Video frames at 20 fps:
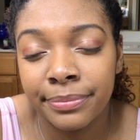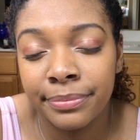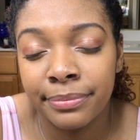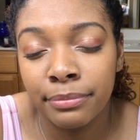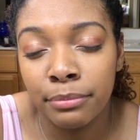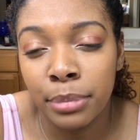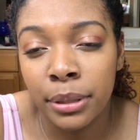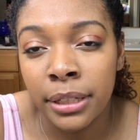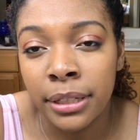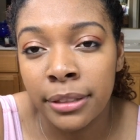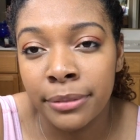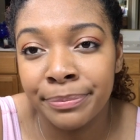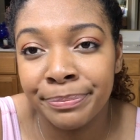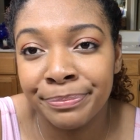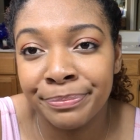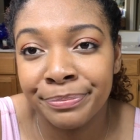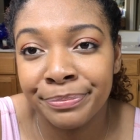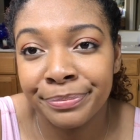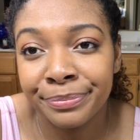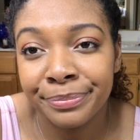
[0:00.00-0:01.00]
But
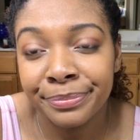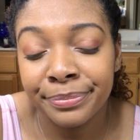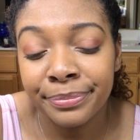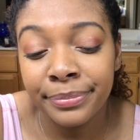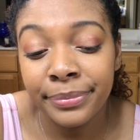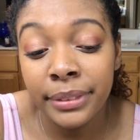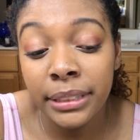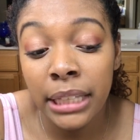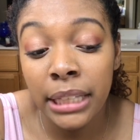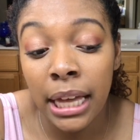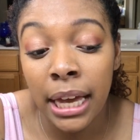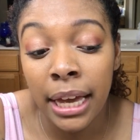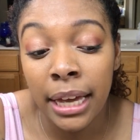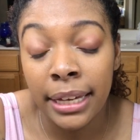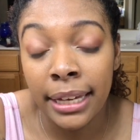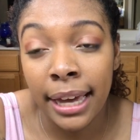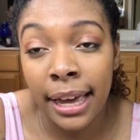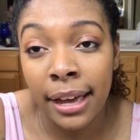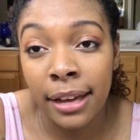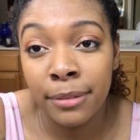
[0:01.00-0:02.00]

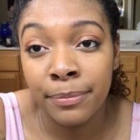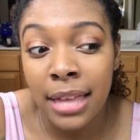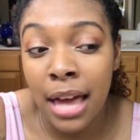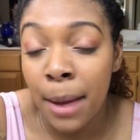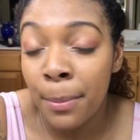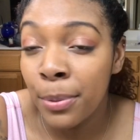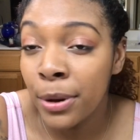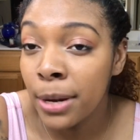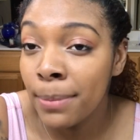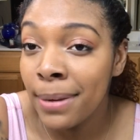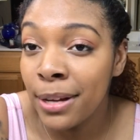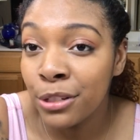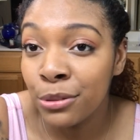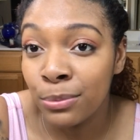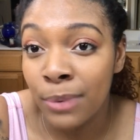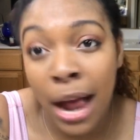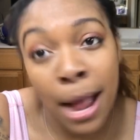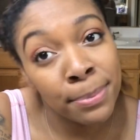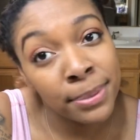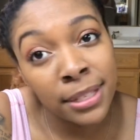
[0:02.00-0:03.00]
yeah, that pretty much
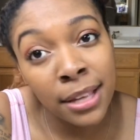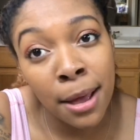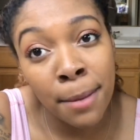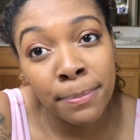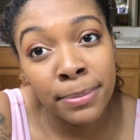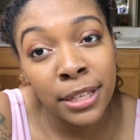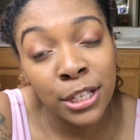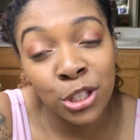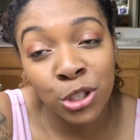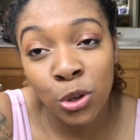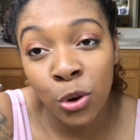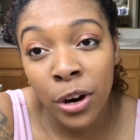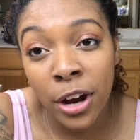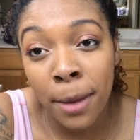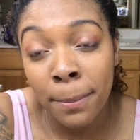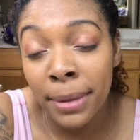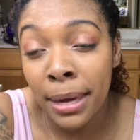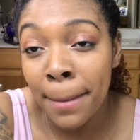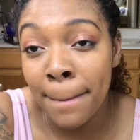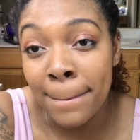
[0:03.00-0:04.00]
wraps up the story of
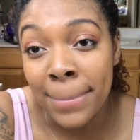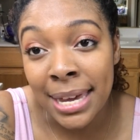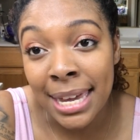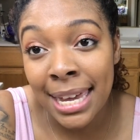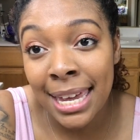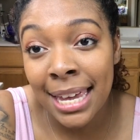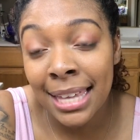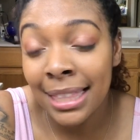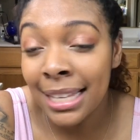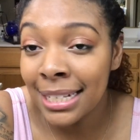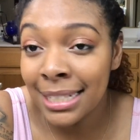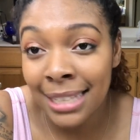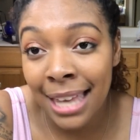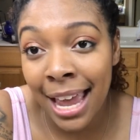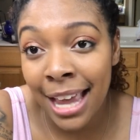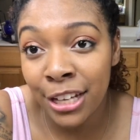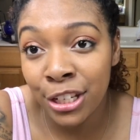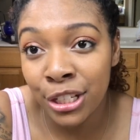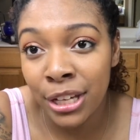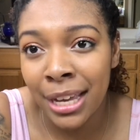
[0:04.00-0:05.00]
me being the
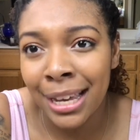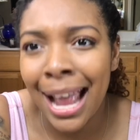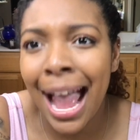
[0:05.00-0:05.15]
side chick.